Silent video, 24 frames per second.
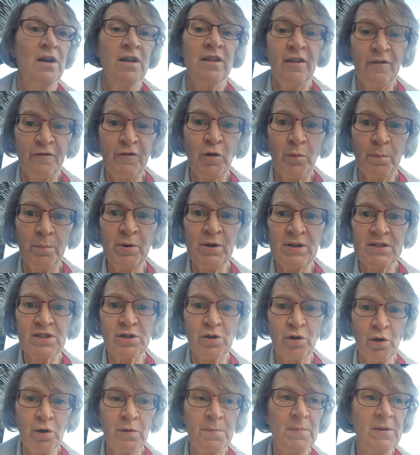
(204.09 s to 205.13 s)
The footprints
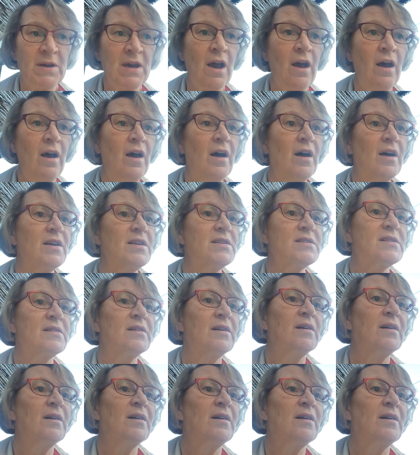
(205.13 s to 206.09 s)
could be hers.